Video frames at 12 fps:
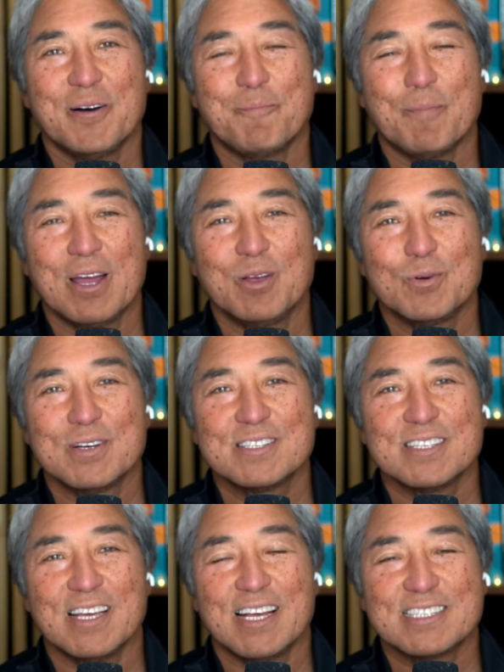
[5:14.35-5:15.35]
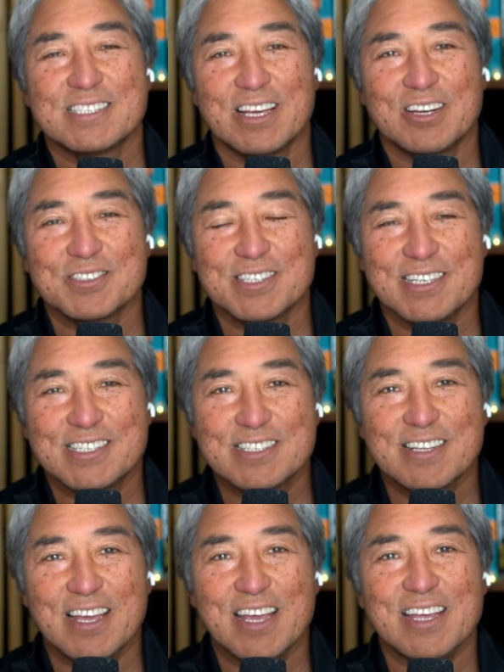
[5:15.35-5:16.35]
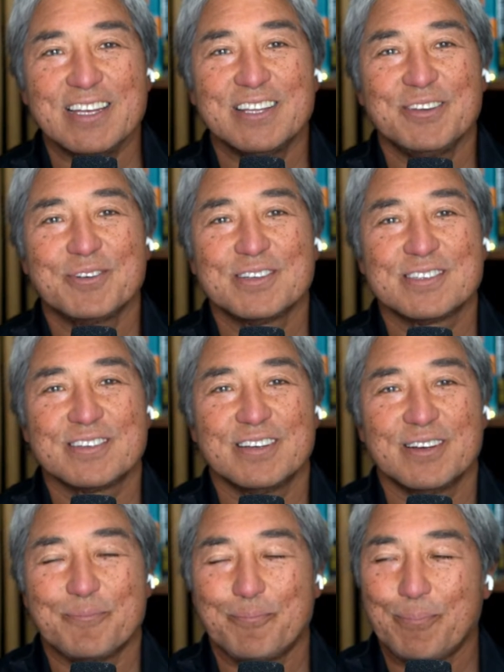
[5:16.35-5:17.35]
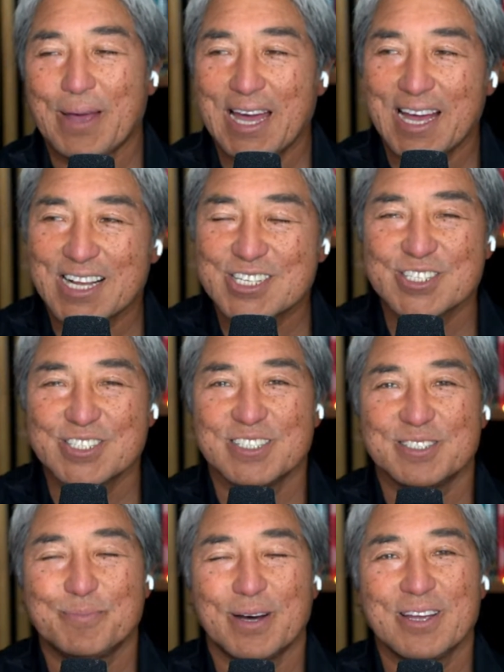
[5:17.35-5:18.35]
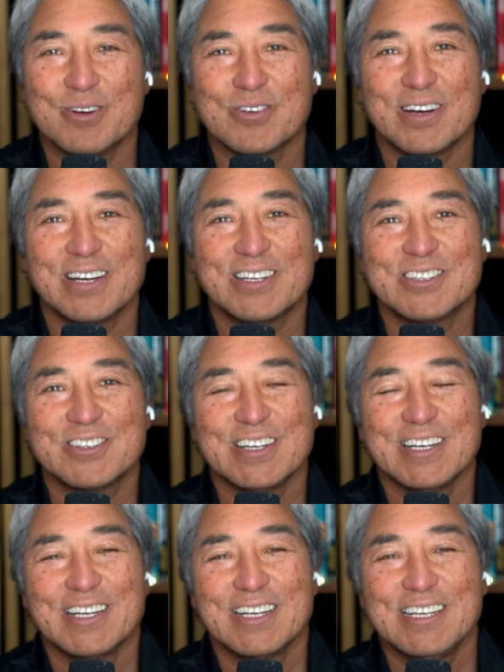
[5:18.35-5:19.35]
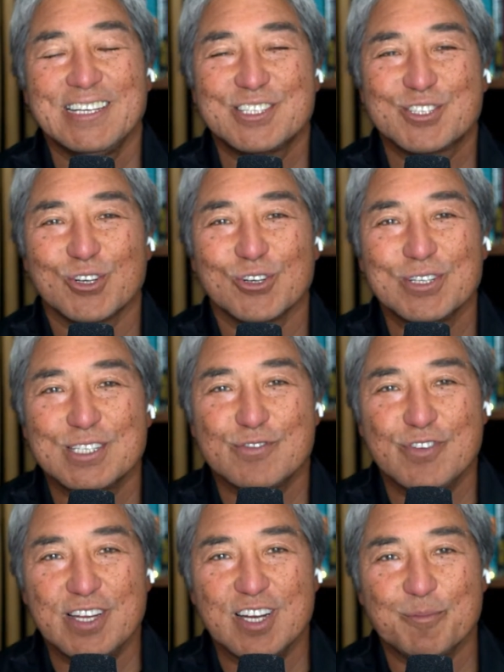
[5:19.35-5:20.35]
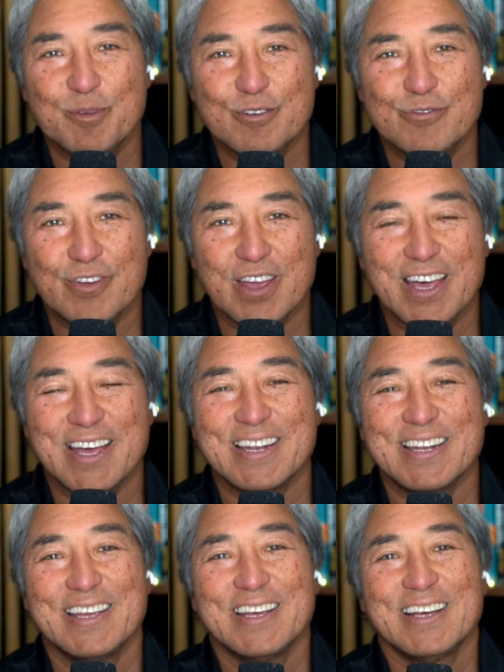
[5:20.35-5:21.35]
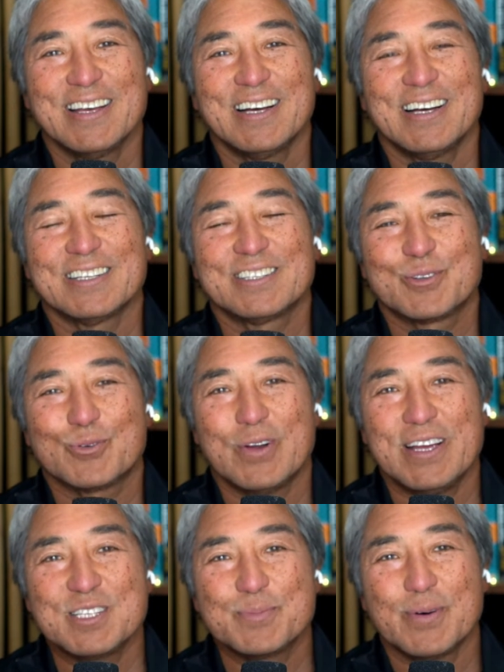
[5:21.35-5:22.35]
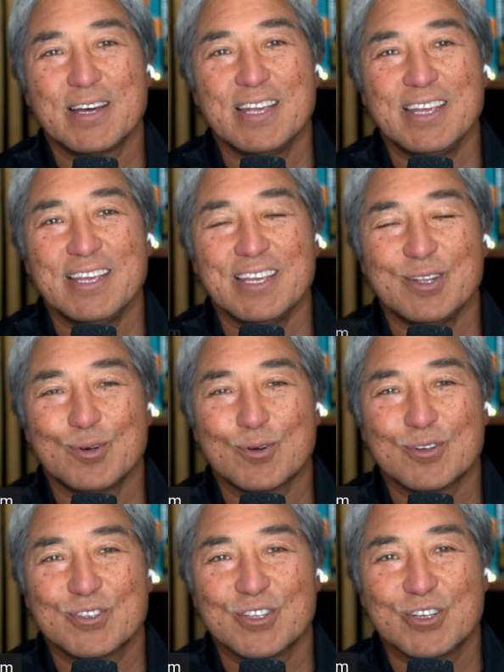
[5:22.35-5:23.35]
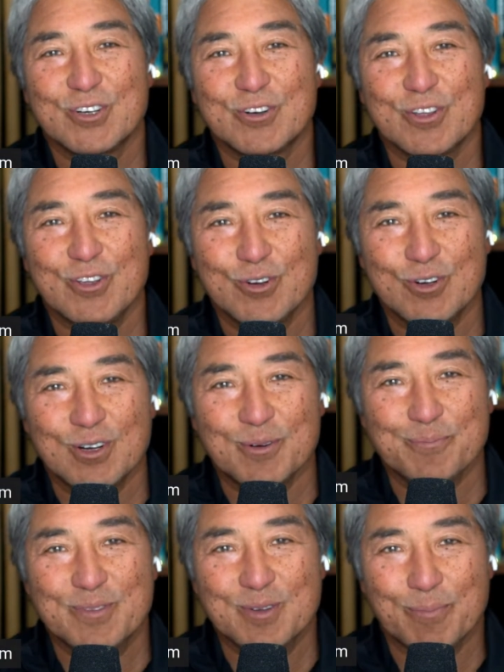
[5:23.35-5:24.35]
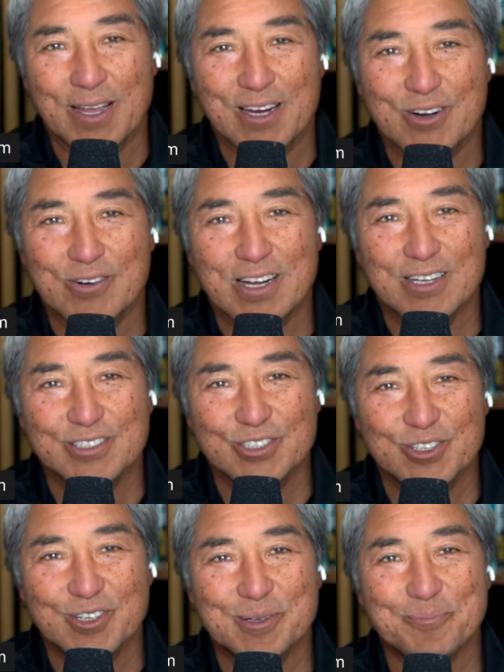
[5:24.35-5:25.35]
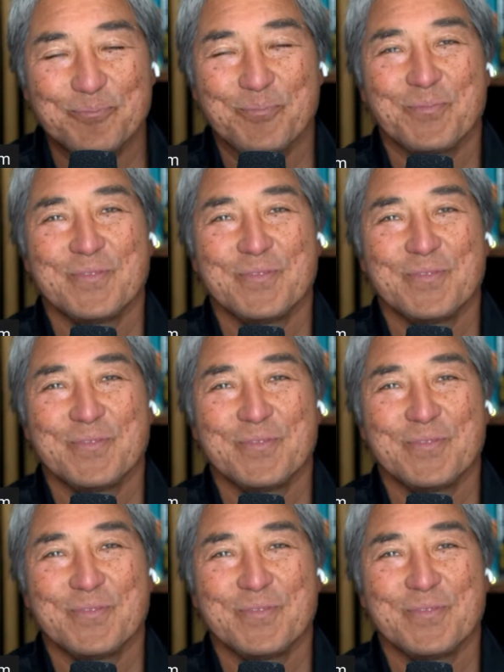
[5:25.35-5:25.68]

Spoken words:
Mike was at San Jose State. He was a passionate bike rider. He sold his VW van to raise money in order to go to Europe, to bike around Europe.